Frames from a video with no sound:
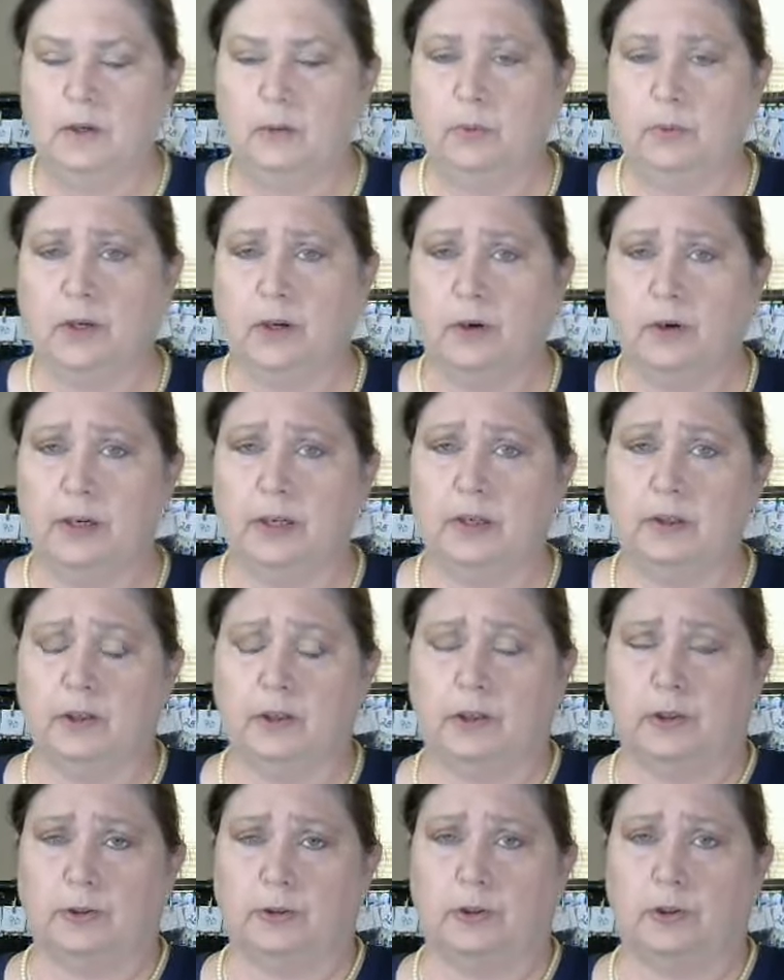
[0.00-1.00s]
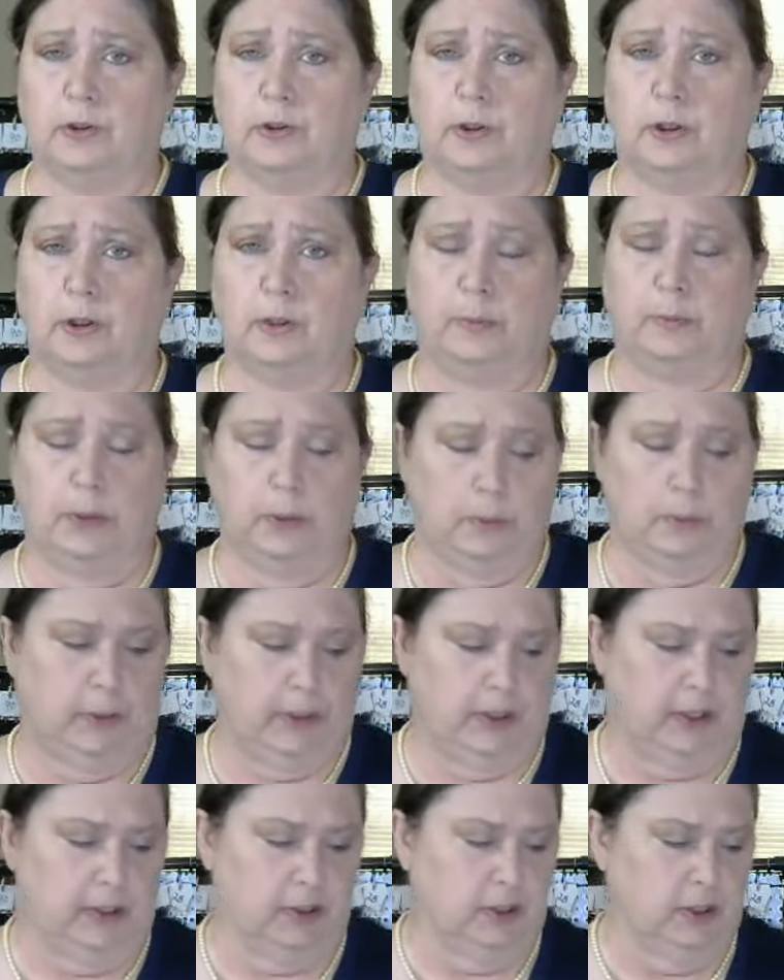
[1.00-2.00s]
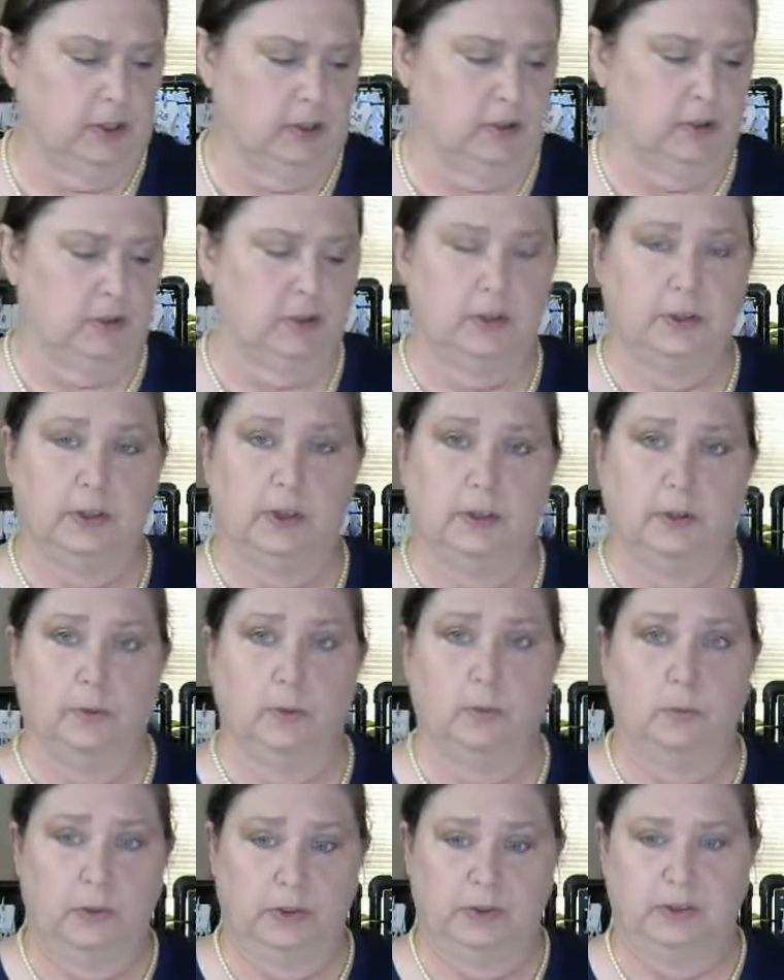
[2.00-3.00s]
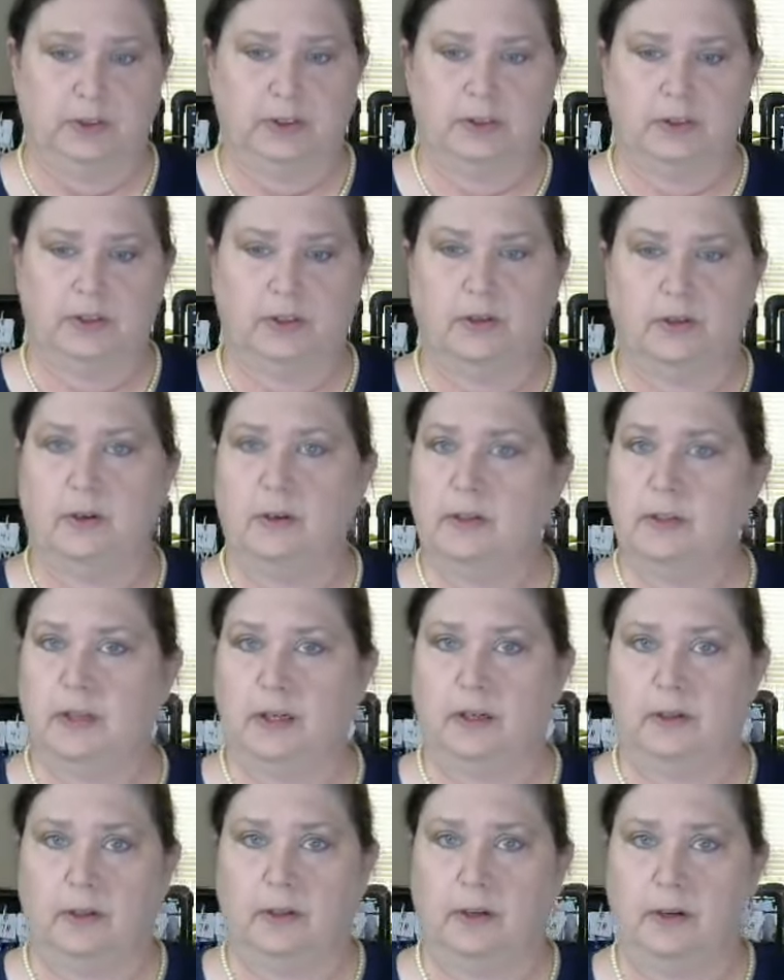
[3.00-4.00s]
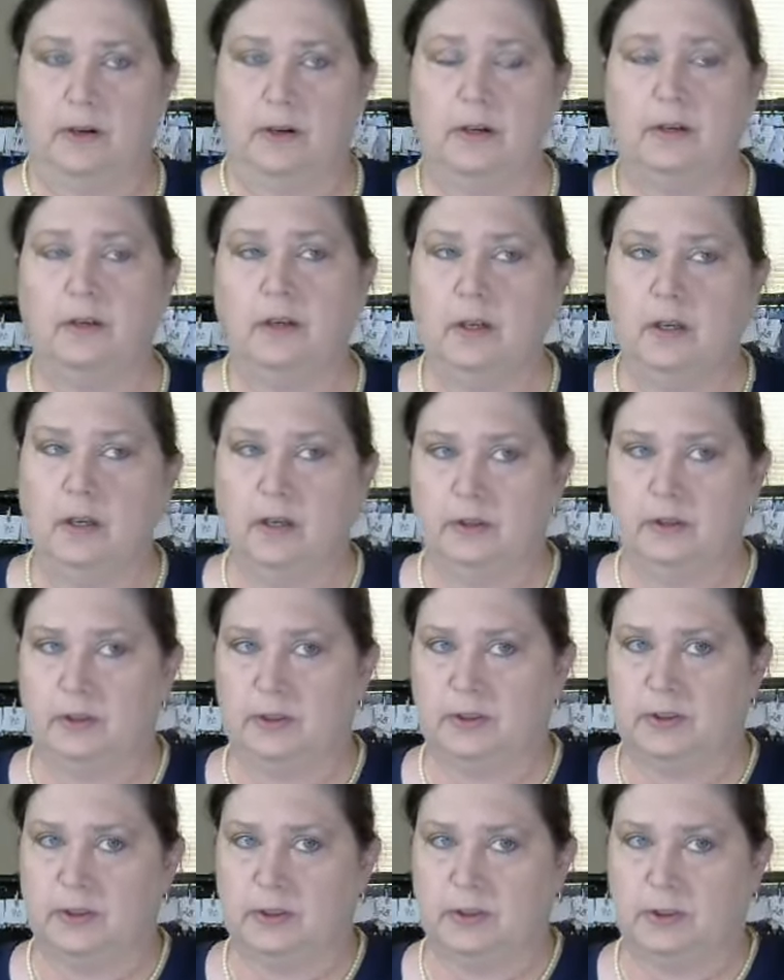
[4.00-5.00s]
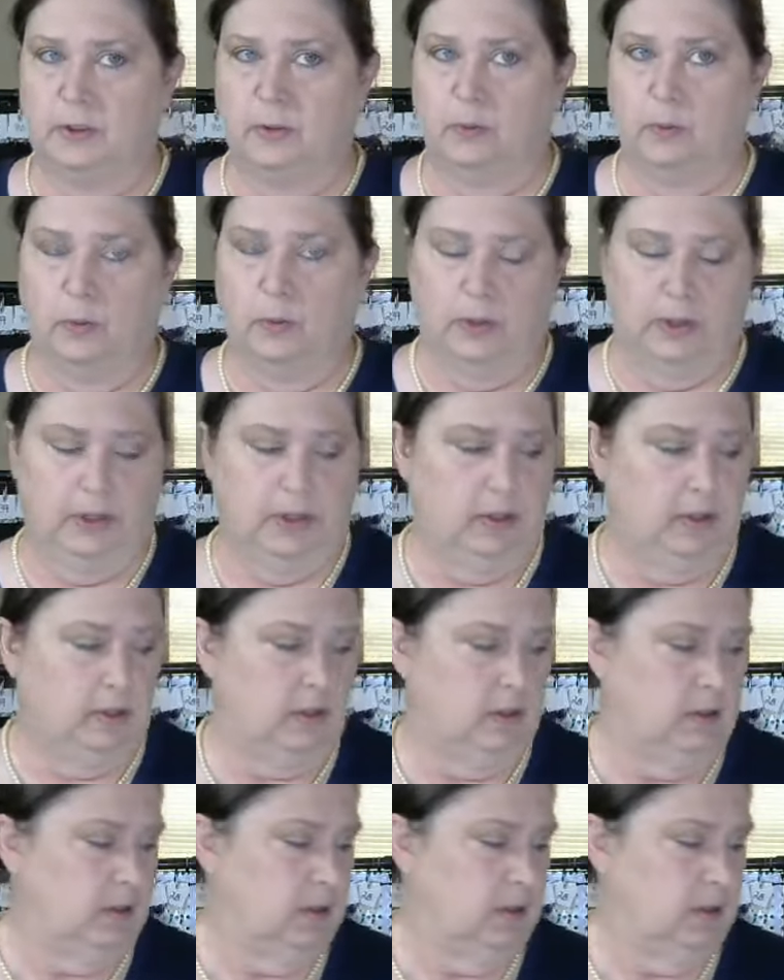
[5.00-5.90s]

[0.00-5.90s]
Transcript: regarding cultural appropriation. So once these are gone, they are gone. This is the one.